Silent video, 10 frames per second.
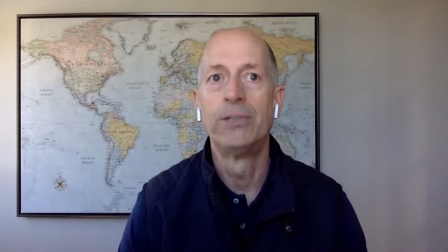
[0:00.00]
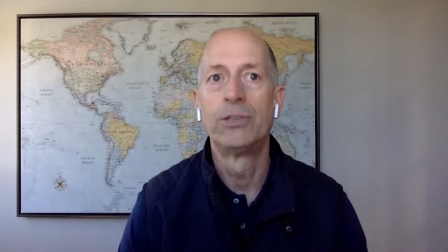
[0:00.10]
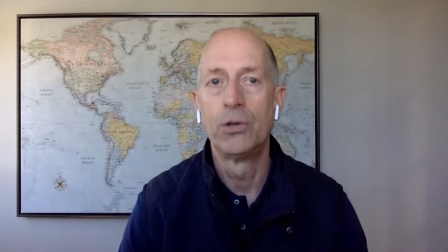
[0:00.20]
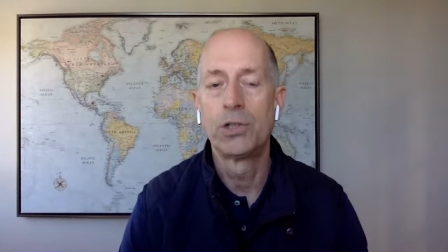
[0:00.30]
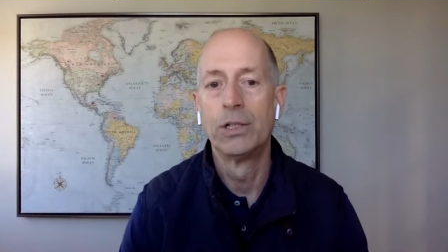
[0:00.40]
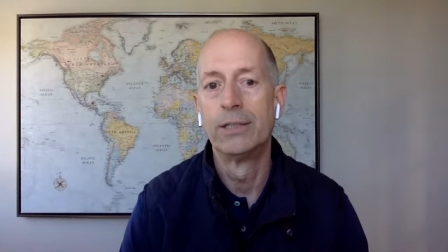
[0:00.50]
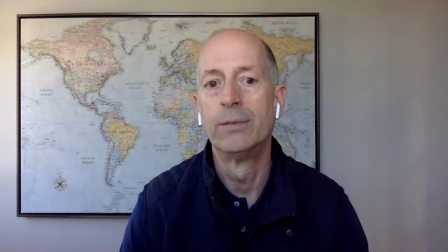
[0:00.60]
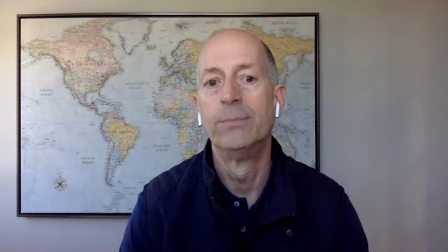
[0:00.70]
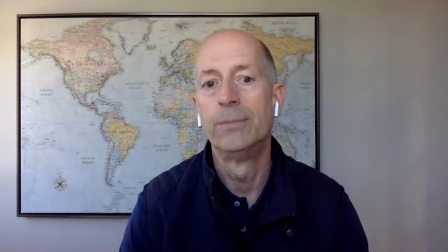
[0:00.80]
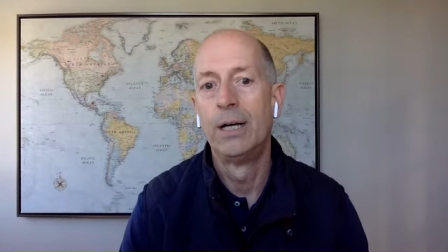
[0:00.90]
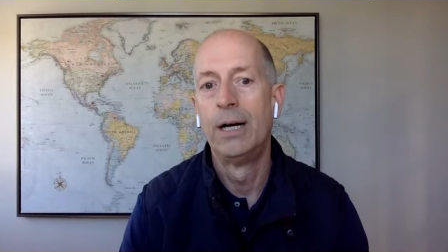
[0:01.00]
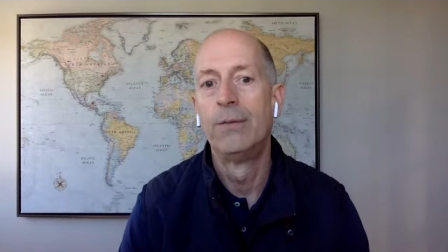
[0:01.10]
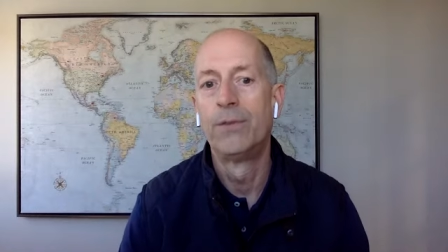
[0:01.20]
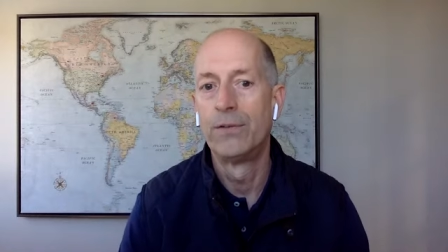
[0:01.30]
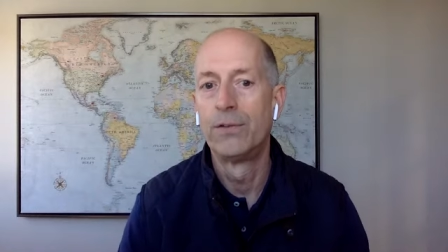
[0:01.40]
socialism uh,
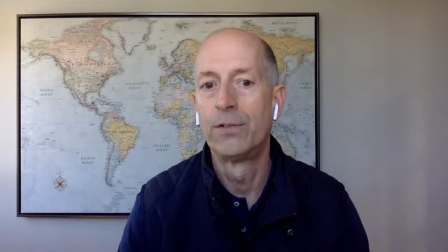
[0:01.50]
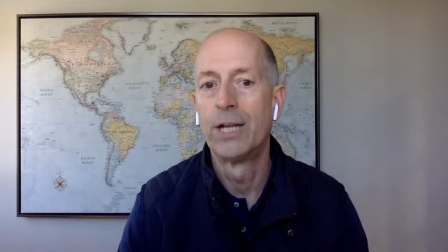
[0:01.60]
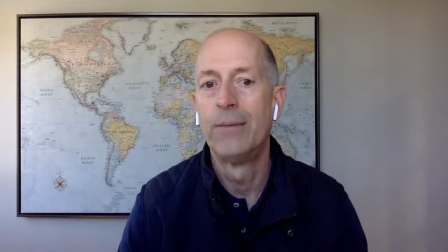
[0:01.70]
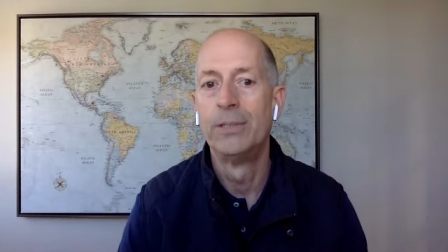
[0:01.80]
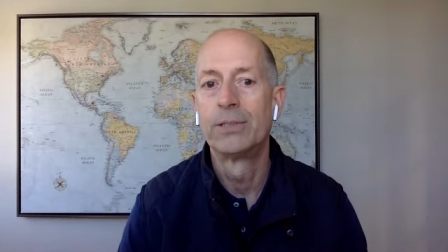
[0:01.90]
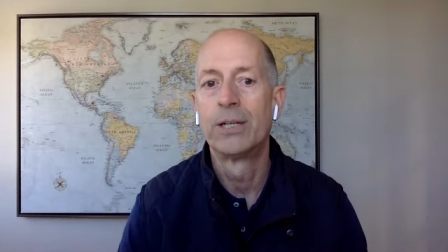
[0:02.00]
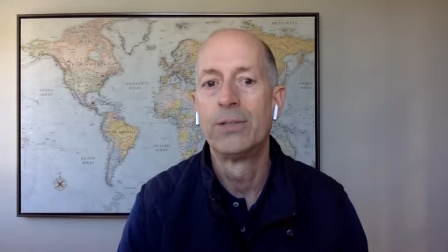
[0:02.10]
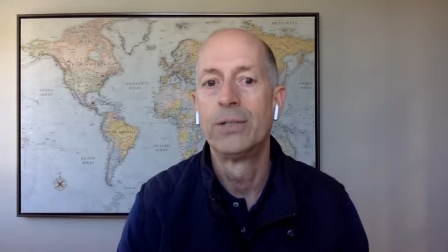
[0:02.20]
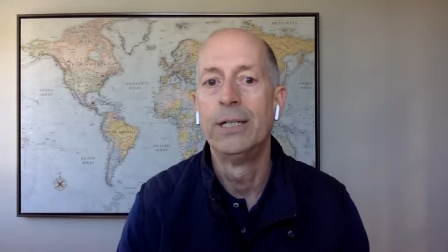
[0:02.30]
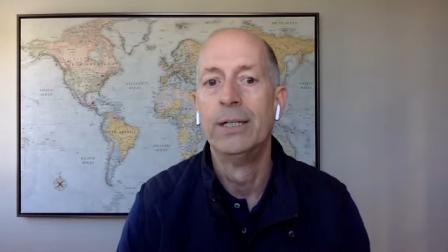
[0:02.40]
for the first time in this country